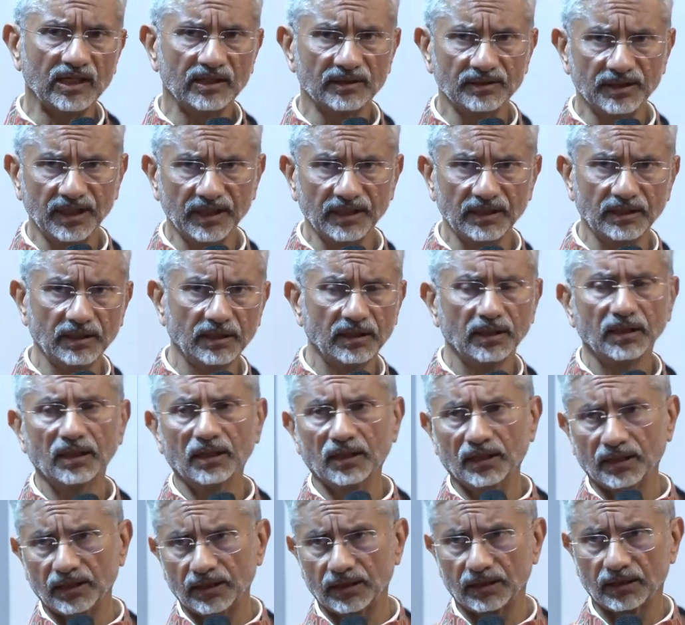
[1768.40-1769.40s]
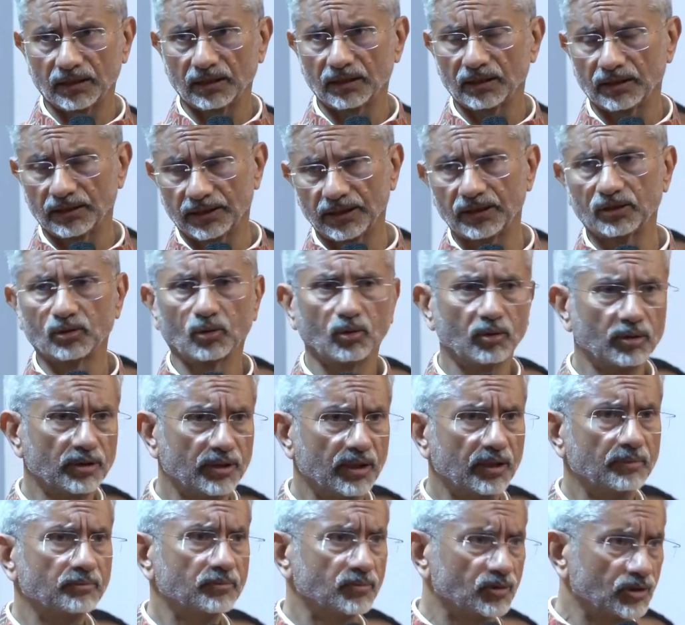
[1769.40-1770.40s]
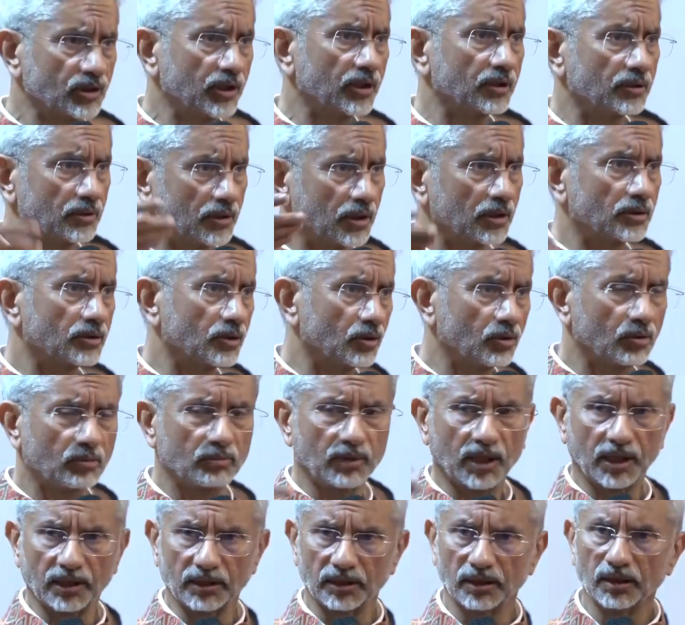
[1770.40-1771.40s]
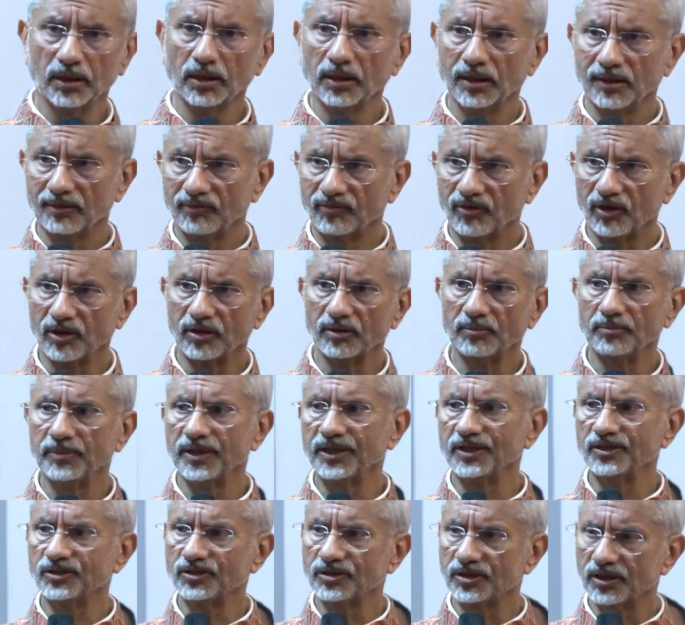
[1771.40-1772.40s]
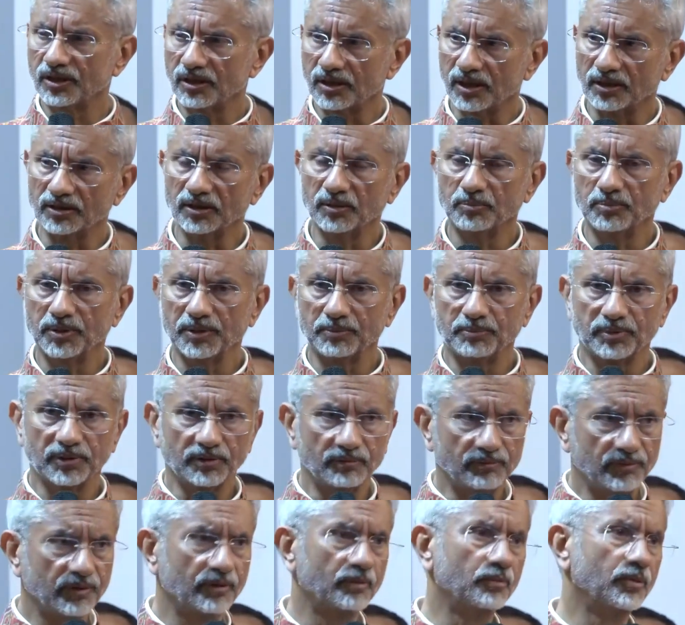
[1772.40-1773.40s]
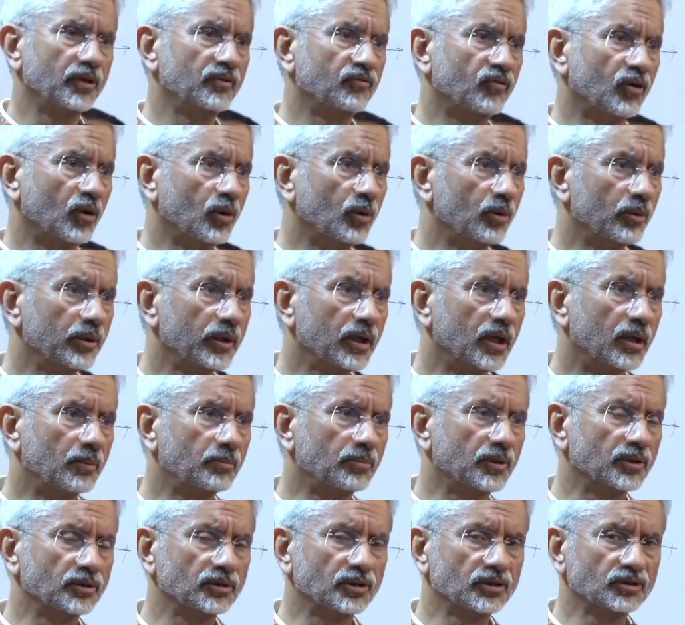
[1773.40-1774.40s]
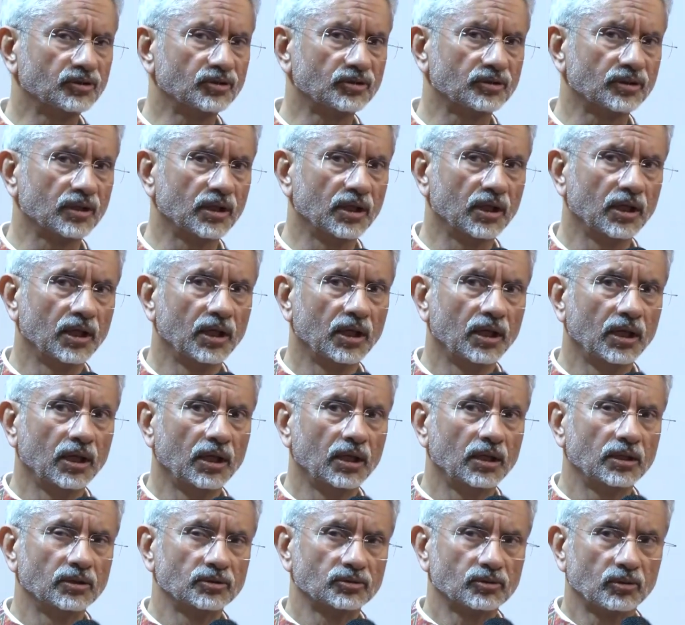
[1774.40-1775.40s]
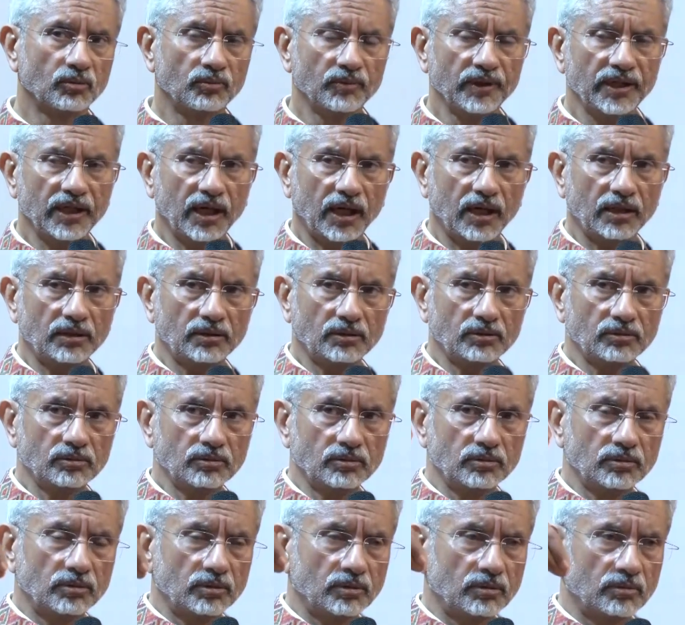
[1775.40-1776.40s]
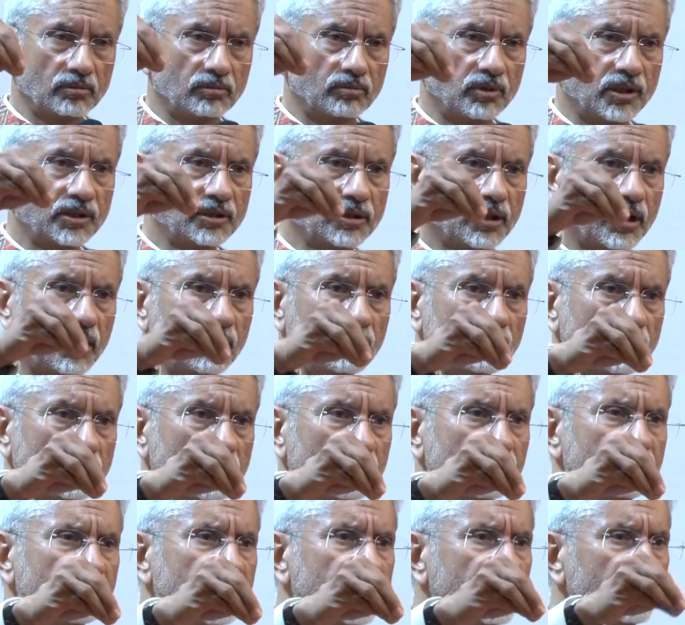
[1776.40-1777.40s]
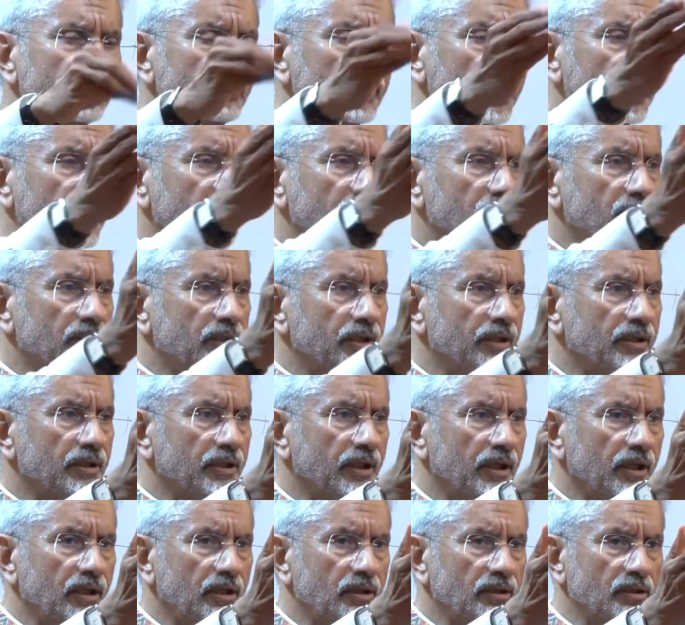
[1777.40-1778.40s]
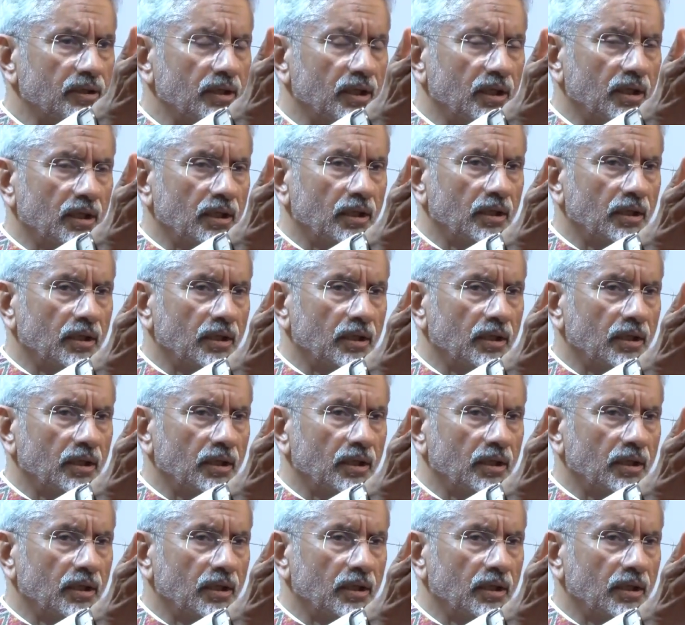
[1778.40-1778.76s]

Then he told them, saying that, my foreign minister, other people will be following up on this. So we had to work out a very, very detailed,